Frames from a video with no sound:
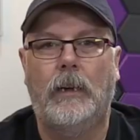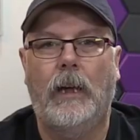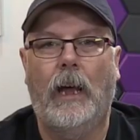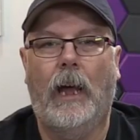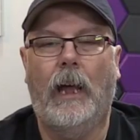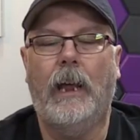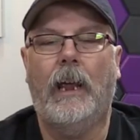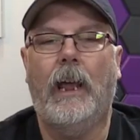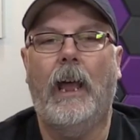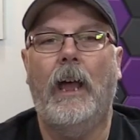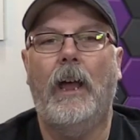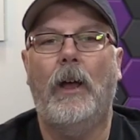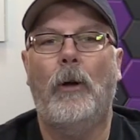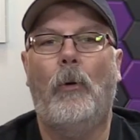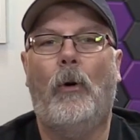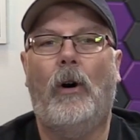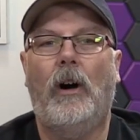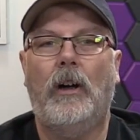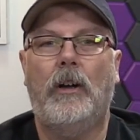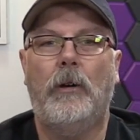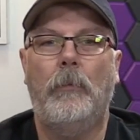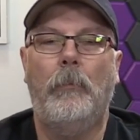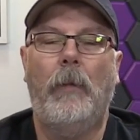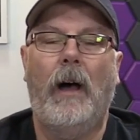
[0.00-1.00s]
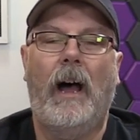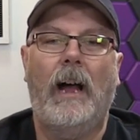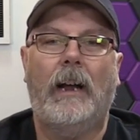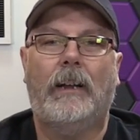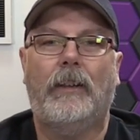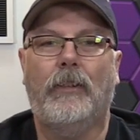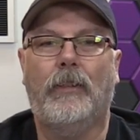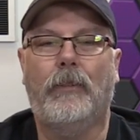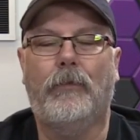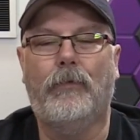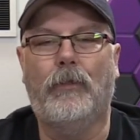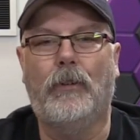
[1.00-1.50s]
Hey, gang, welcome back
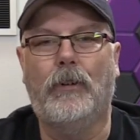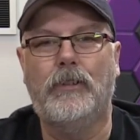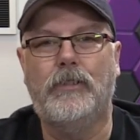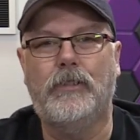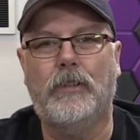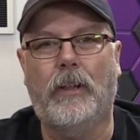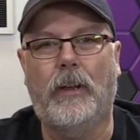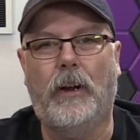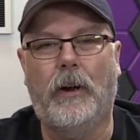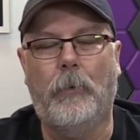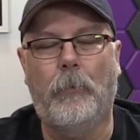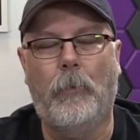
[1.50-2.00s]
to The First Layer.